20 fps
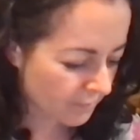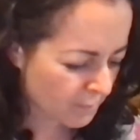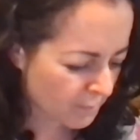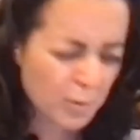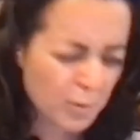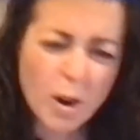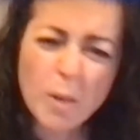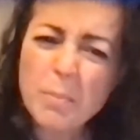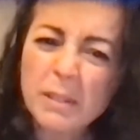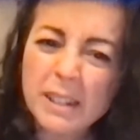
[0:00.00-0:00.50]

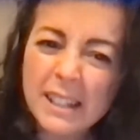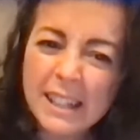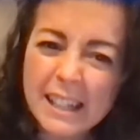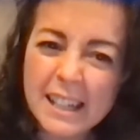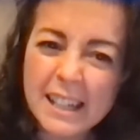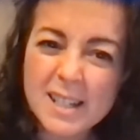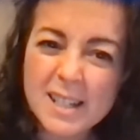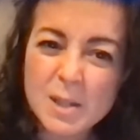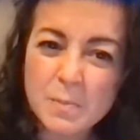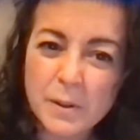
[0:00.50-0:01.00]
properly
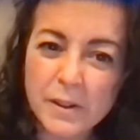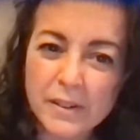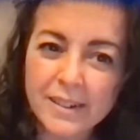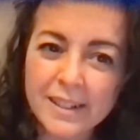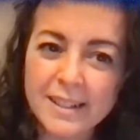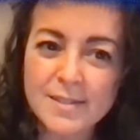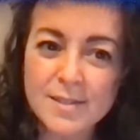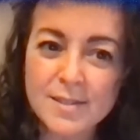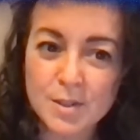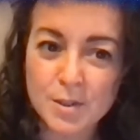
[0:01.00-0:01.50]

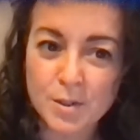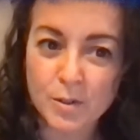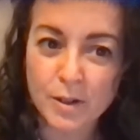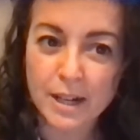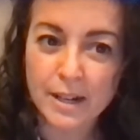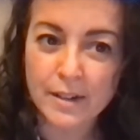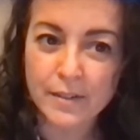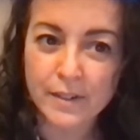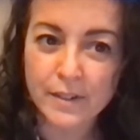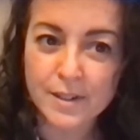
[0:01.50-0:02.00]
experienced
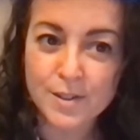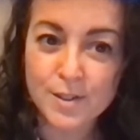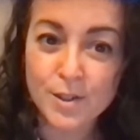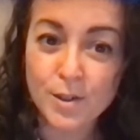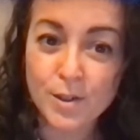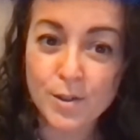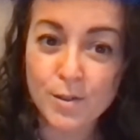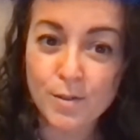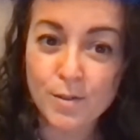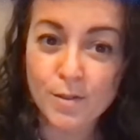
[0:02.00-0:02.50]
grief, and
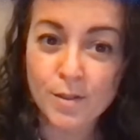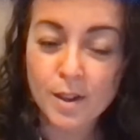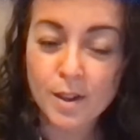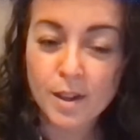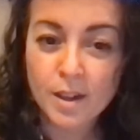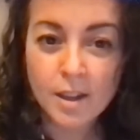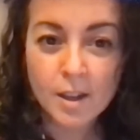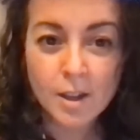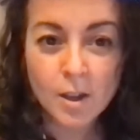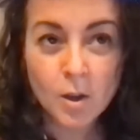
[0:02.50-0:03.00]
so
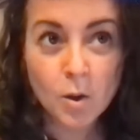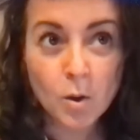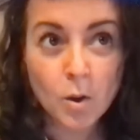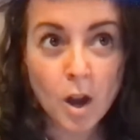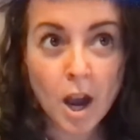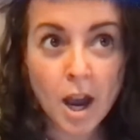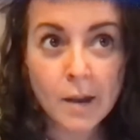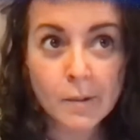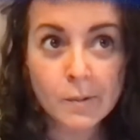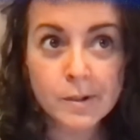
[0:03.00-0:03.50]

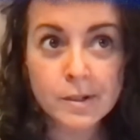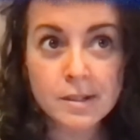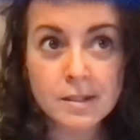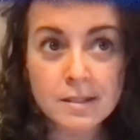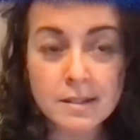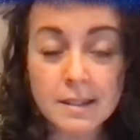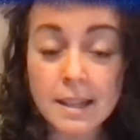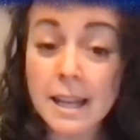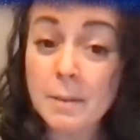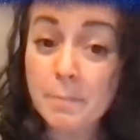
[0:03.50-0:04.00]
I
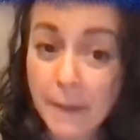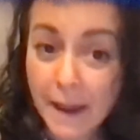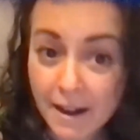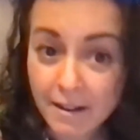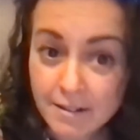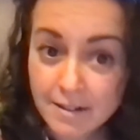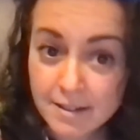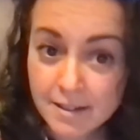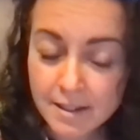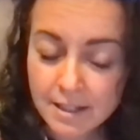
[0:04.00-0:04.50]
was in
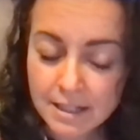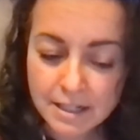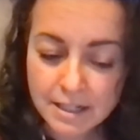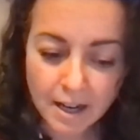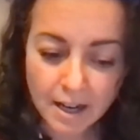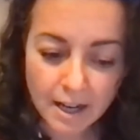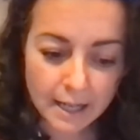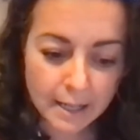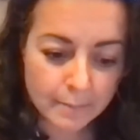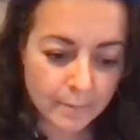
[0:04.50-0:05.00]
Paris at the
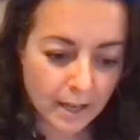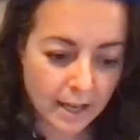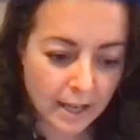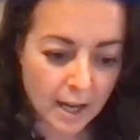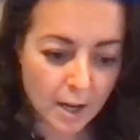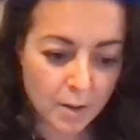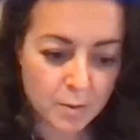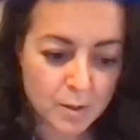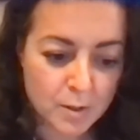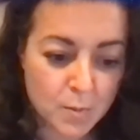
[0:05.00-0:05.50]
time, and
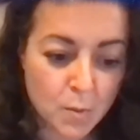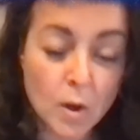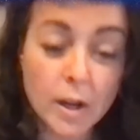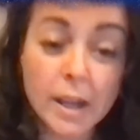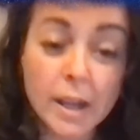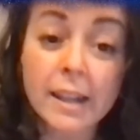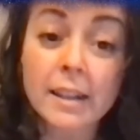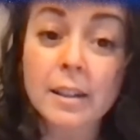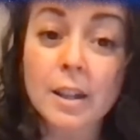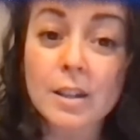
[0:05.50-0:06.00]
I was
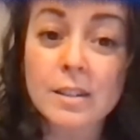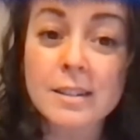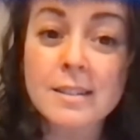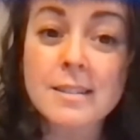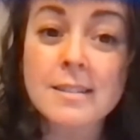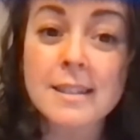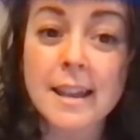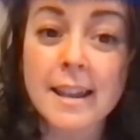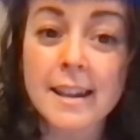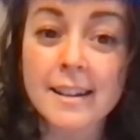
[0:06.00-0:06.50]
walking along the
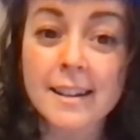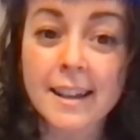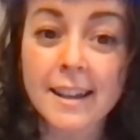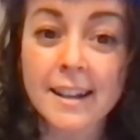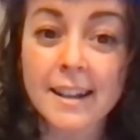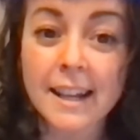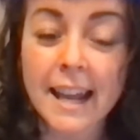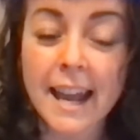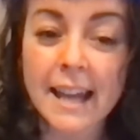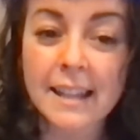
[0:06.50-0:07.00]
Seine, and
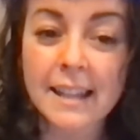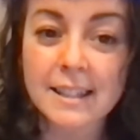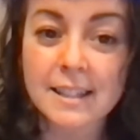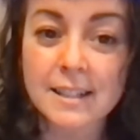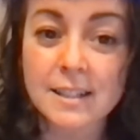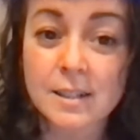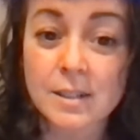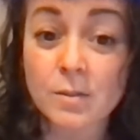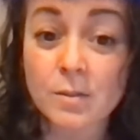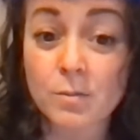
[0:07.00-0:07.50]
I had
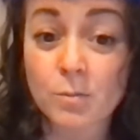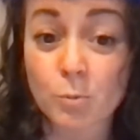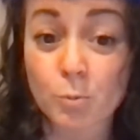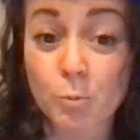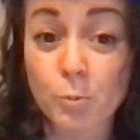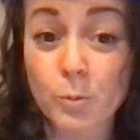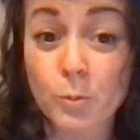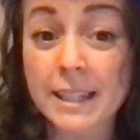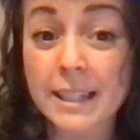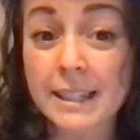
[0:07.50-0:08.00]
this
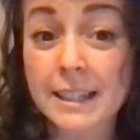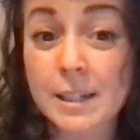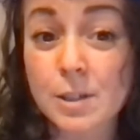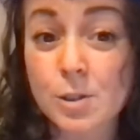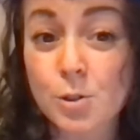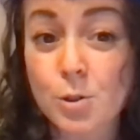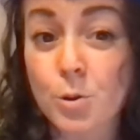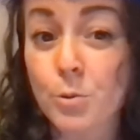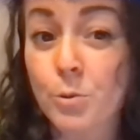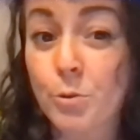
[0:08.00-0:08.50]
really
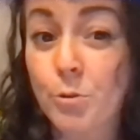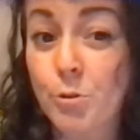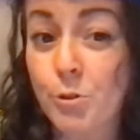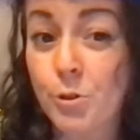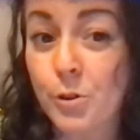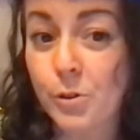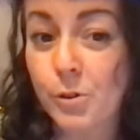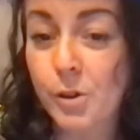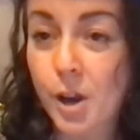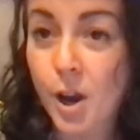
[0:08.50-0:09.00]

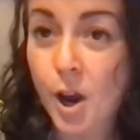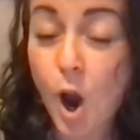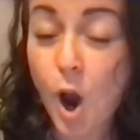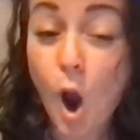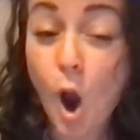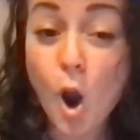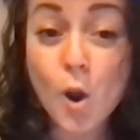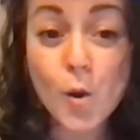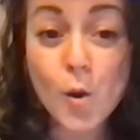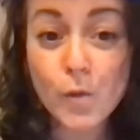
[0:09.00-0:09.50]
true,
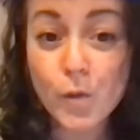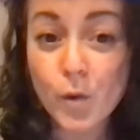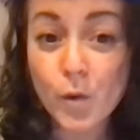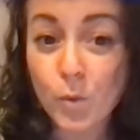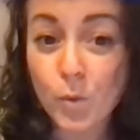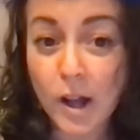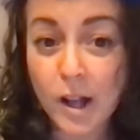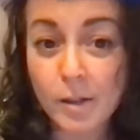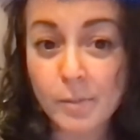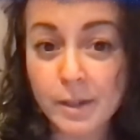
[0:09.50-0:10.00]

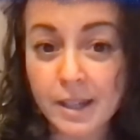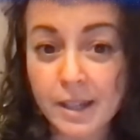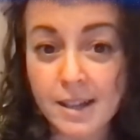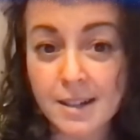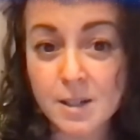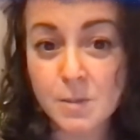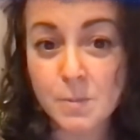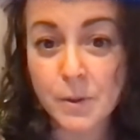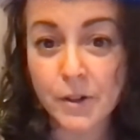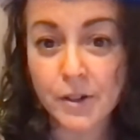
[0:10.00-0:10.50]
overwhelming
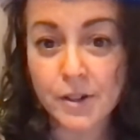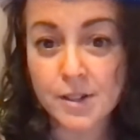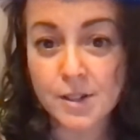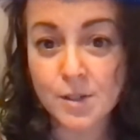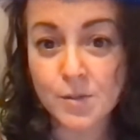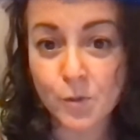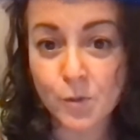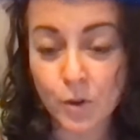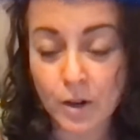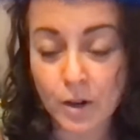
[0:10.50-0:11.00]
experience
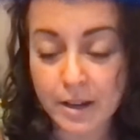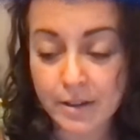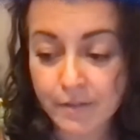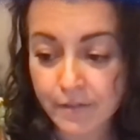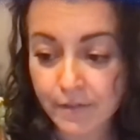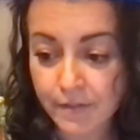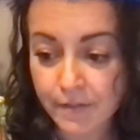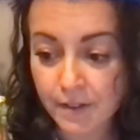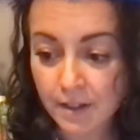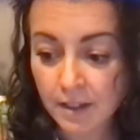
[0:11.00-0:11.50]
of
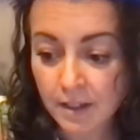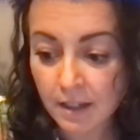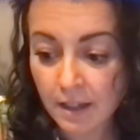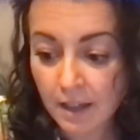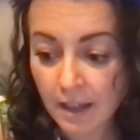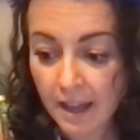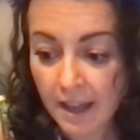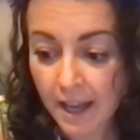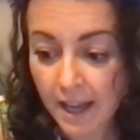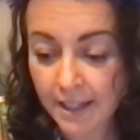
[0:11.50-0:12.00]
grief,
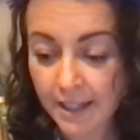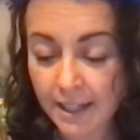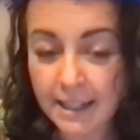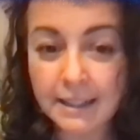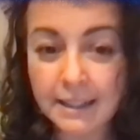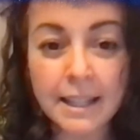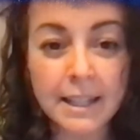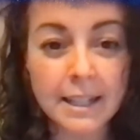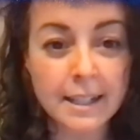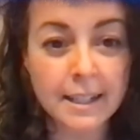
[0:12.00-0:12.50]
and I
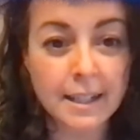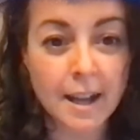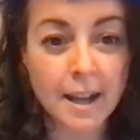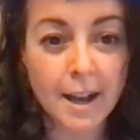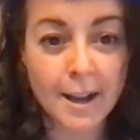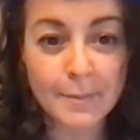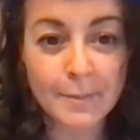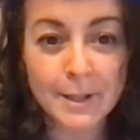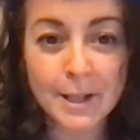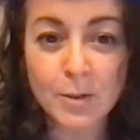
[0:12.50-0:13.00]
let it
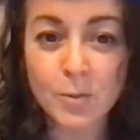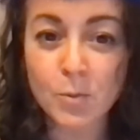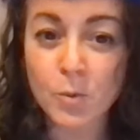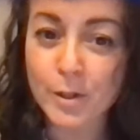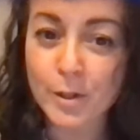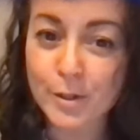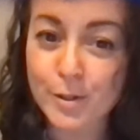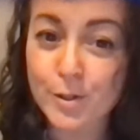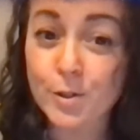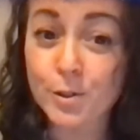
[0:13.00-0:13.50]
come, and it
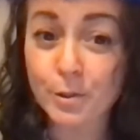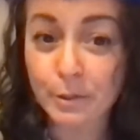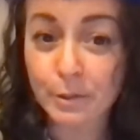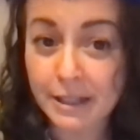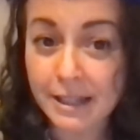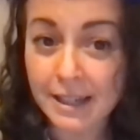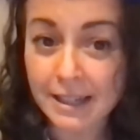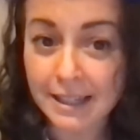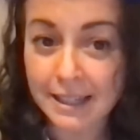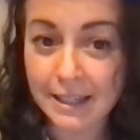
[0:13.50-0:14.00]
was
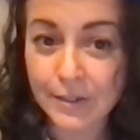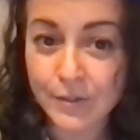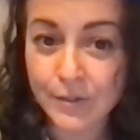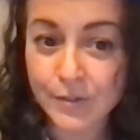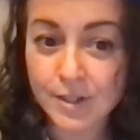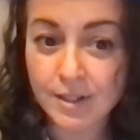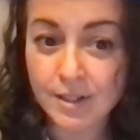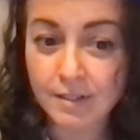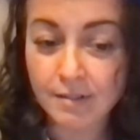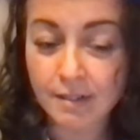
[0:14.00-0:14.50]
truly a
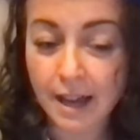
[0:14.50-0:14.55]
gift.